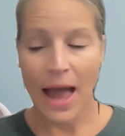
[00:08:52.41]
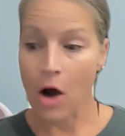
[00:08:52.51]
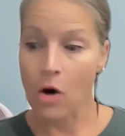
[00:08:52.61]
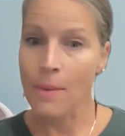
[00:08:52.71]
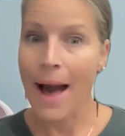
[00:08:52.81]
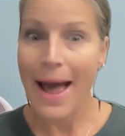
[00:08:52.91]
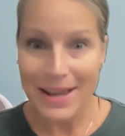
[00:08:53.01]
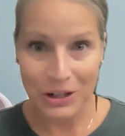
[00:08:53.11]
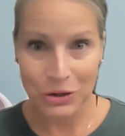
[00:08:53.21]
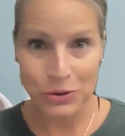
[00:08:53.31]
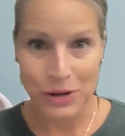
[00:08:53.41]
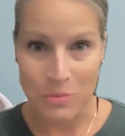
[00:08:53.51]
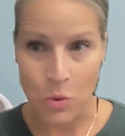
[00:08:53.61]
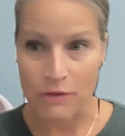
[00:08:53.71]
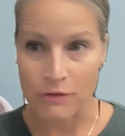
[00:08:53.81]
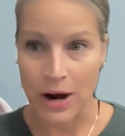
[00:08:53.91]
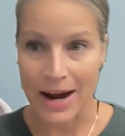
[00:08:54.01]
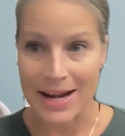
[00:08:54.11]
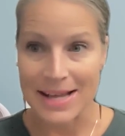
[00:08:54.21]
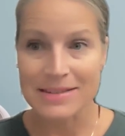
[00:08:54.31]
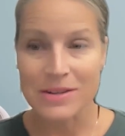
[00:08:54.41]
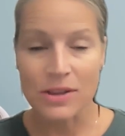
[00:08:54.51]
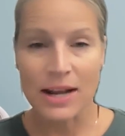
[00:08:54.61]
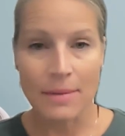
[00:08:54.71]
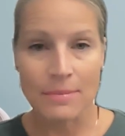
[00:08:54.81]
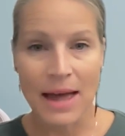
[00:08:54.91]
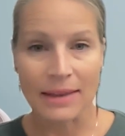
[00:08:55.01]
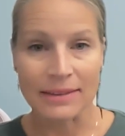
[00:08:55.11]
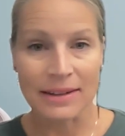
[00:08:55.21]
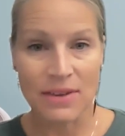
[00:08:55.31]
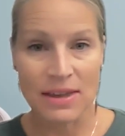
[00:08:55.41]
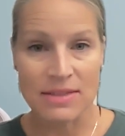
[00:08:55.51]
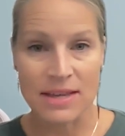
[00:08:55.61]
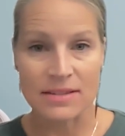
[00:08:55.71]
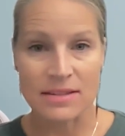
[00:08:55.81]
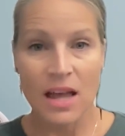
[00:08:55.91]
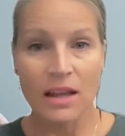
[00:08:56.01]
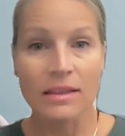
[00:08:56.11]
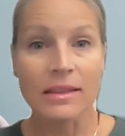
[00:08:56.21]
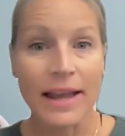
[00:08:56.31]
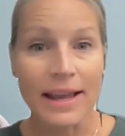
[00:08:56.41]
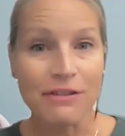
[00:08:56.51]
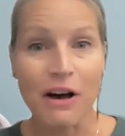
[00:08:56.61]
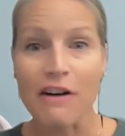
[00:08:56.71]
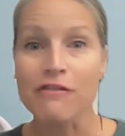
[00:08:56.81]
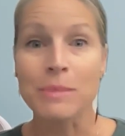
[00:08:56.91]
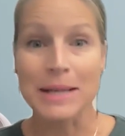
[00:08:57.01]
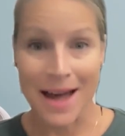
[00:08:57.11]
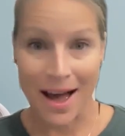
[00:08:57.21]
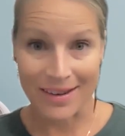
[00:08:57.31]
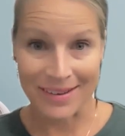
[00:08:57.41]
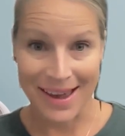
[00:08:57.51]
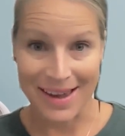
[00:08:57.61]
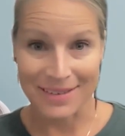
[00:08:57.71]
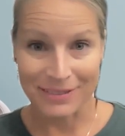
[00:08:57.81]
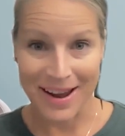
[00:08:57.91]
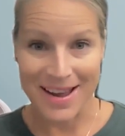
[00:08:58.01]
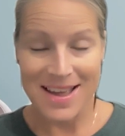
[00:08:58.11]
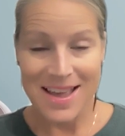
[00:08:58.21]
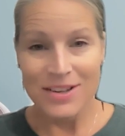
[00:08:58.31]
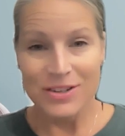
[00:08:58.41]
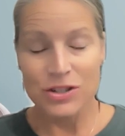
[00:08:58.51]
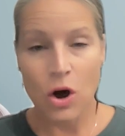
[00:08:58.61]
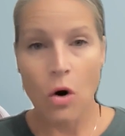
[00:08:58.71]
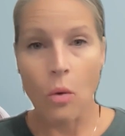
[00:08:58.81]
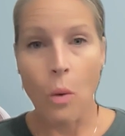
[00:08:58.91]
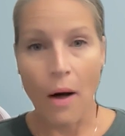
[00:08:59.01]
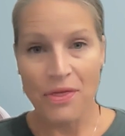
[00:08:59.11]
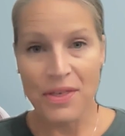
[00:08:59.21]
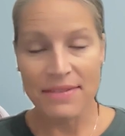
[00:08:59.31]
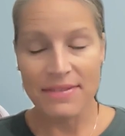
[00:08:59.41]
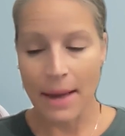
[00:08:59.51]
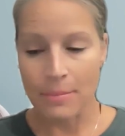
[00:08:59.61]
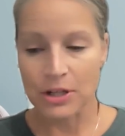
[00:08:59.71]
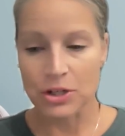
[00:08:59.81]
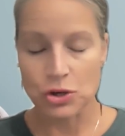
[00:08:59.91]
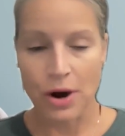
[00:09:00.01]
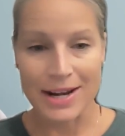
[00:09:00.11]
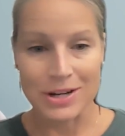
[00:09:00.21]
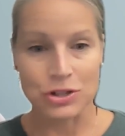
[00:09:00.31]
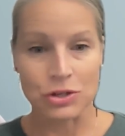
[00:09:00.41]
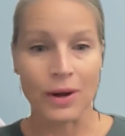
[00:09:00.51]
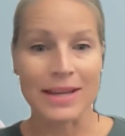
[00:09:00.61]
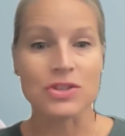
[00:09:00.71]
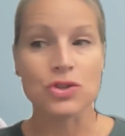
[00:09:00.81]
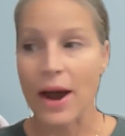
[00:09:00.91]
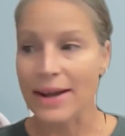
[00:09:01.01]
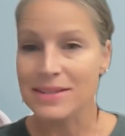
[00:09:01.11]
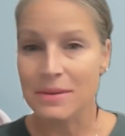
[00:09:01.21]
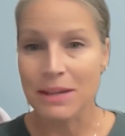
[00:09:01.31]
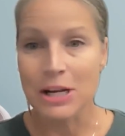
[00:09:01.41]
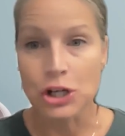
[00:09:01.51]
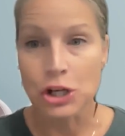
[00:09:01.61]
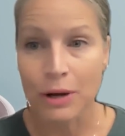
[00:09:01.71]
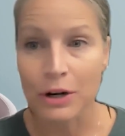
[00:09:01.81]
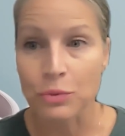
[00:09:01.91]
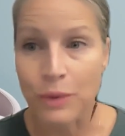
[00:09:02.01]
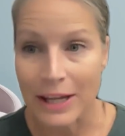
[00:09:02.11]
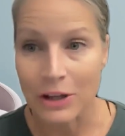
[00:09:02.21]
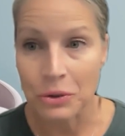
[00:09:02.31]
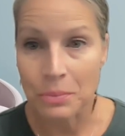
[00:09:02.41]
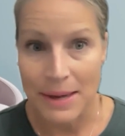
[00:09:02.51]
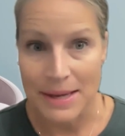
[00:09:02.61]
How am I going to create more variety so that I'm not living this life of monotony, right? So one thing that I'm going to try to do is try something new on a regular